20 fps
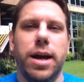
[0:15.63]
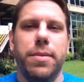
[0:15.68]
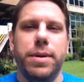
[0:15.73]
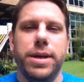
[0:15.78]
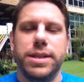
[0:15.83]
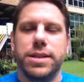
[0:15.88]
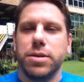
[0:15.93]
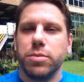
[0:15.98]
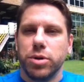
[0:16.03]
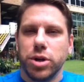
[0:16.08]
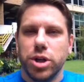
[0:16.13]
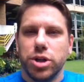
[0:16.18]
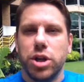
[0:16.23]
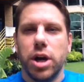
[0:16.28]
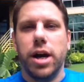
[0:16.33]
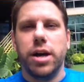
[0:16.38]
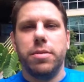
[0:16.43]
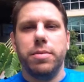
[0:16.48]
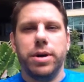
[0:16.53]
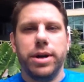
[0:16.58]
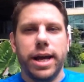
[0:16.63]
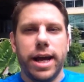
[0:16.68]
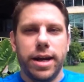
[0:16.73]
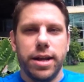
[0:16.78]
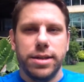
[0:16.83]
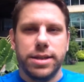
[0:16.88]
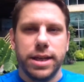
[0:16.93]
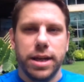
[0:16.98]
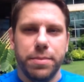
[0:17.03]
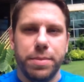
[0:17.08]
Basically, we're going to talk about how
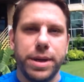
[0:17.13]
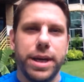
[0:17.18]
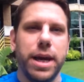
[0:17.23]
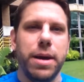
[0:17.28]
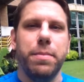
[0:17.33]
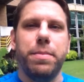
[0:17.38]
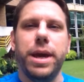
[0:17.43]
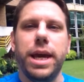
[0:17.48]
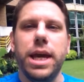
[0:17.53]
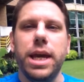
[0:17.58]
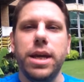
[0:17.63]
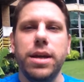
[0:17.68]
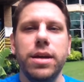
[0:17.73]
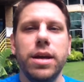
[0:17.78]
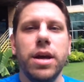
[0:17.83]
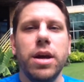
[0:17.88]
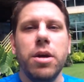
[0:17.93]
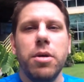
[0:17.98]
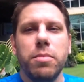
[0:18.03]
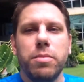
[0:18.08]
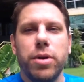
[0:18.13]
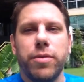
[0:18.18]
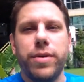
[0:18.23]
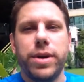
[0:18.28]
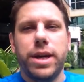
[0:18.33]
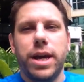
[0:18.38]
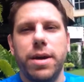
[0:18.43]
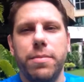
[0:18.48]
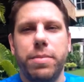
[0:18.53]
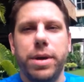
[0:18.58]
to set up a campaign,
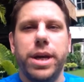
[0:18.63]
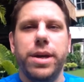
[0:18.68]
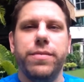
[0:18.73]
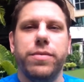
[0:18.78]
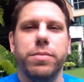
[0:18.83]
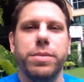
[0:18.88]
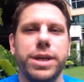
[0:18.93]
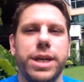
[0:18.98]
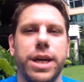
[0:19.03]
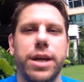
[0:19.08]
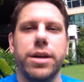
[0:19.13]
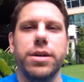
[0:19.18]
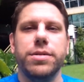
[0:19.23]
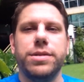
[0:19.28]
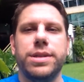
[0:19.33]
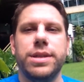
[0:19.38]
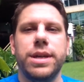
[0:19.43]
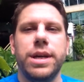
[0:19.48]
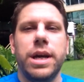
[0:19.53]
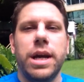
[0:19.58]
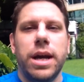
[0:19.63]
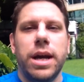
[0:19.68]
perfect campaign for beginners.